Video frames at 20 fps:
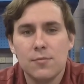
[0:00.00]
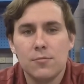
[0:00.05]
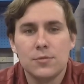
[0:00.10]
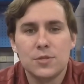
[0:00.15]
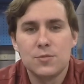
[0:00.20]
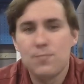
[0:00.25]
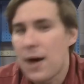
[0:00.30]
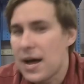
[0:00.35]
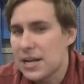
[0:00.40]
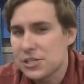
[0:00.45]

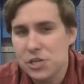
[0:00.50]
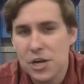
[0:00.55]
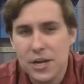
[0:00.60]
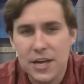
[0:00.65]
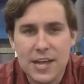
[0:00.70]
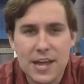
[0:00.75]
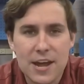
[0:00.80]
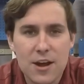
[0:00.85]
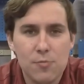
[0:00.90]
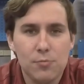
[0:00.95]
spot
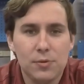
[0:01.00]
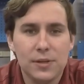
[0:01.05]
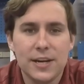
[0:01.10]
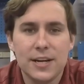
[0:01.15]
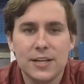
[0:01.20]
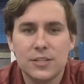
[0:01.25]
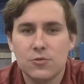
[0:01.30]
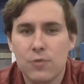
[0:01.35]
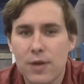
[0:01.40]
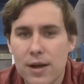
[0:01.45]
checking
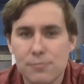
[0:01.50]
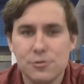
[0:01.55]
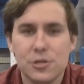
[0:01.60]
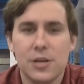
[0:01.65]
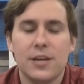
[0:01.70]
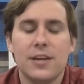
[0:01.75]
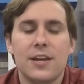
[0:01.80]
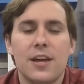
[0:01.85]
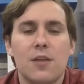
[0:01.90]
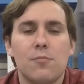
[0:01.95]
airplanes, ramp
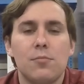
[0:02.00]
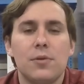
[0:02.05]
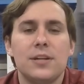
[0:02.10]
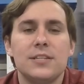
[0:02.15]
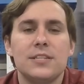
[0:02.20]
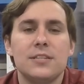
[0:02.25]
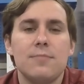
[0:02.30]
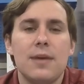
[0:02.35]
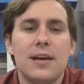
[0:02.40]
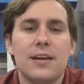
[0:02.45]
checking
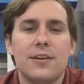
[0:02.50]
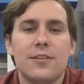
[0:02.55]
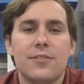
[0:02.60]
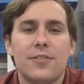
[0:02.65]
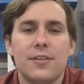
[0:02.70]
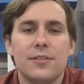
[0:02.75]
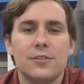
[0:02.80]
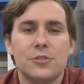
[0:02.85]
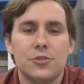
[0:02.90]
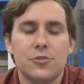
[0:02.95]
airplanes, and making
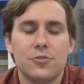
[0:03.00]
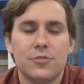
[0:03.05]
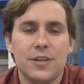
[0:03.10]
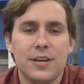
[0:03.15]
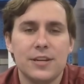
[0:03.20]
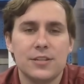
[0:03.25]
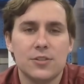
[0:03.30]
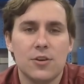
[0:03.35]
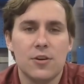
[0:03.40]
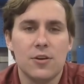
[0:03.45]
sure
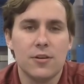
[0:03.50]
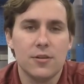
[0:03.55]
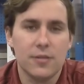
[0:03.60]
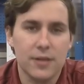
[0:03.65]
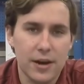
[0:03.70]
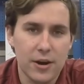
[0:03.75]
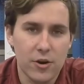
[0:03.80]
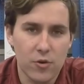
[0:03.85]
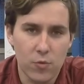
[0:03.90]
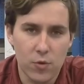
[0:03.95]
things are
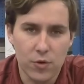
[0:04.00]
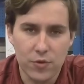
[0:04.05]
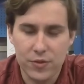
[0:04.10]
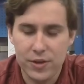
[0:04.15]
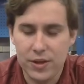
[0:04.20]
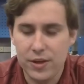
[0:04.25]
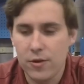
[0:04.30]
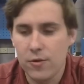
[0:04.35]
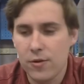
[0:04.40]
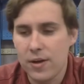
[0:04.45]

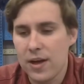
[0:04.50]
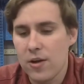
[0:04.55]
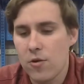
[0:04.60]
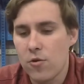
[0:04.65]
airworthy, okay?